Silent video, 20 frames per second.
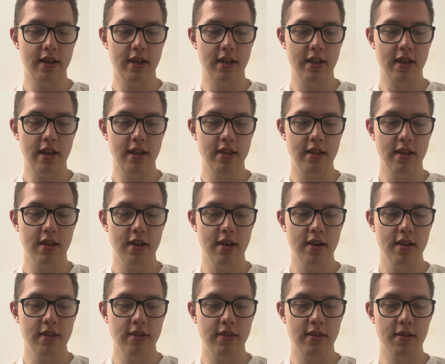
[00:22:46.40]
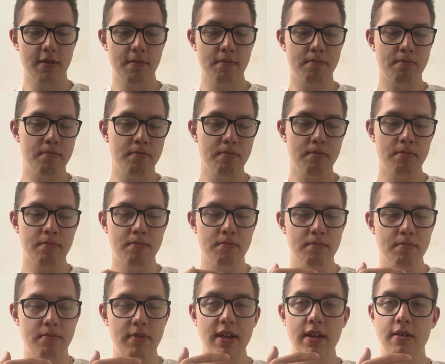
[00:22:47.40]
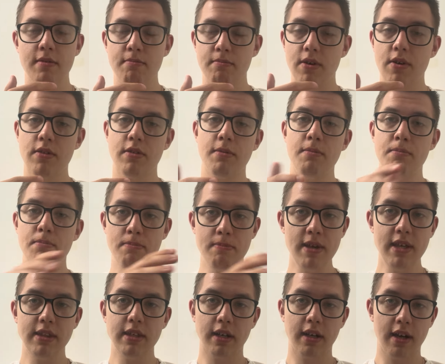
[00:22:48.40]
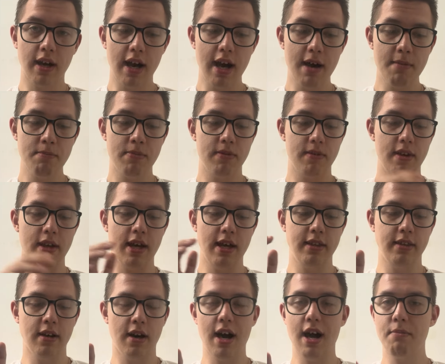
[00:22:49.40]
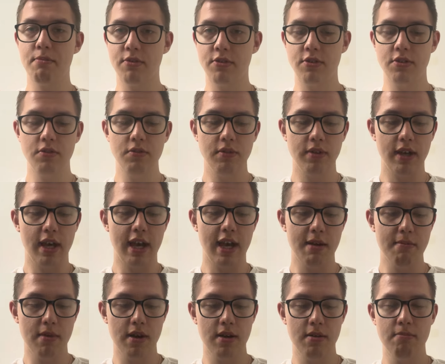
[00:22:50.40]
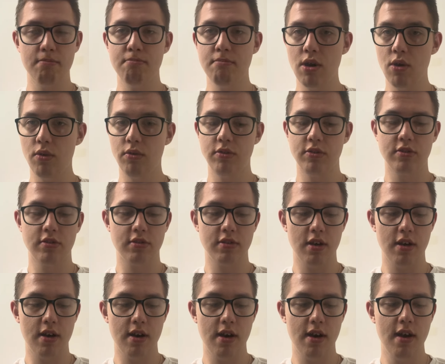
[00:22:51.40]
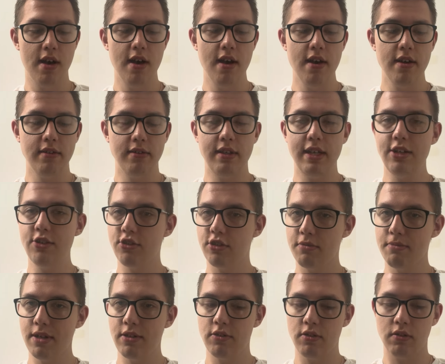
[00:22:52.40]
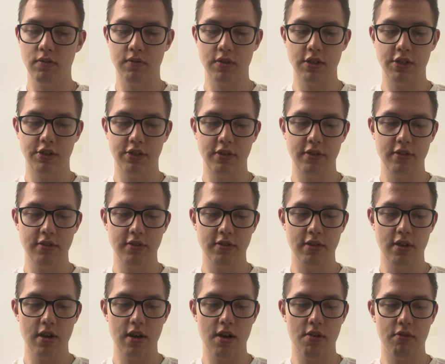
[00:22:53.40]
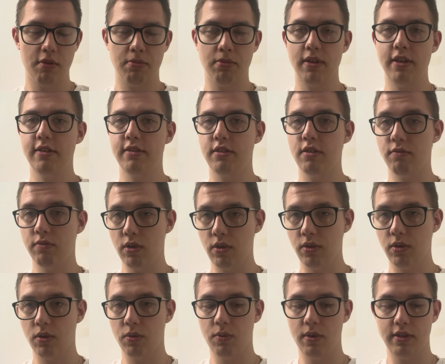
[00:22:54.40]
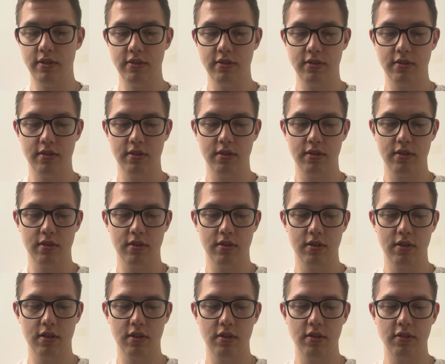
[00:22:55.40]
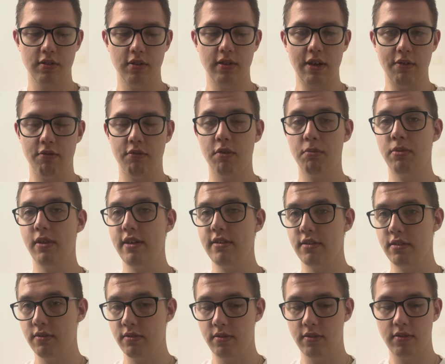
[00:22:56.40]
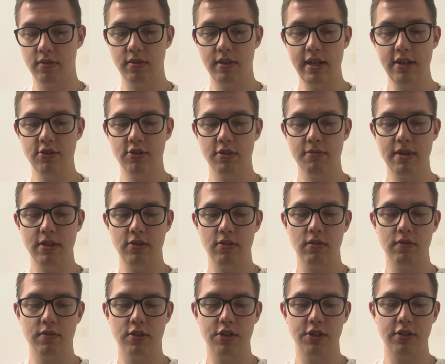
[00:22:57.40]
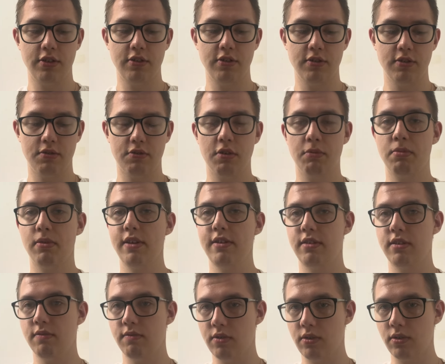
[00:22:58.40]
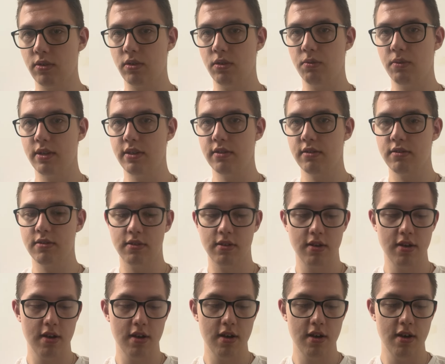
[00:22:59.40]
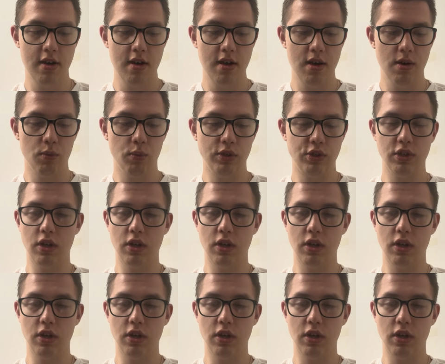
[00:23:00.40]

In the both Beat the Cop and Hot Pursuit game modes, the instrumental versions replaced the vocal ones. So the instrumental versions replaced the vocal ones, which